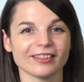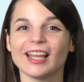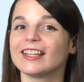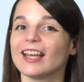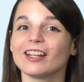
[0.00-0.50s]

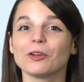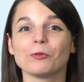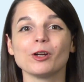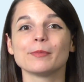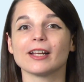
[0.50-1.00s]
like getting a
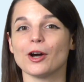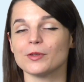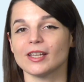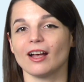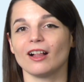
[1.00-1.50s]
room at a
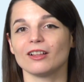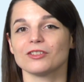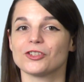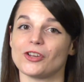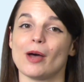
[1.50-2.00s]
hotel,
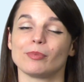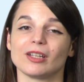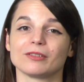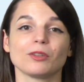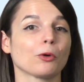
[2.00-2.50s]
shopping,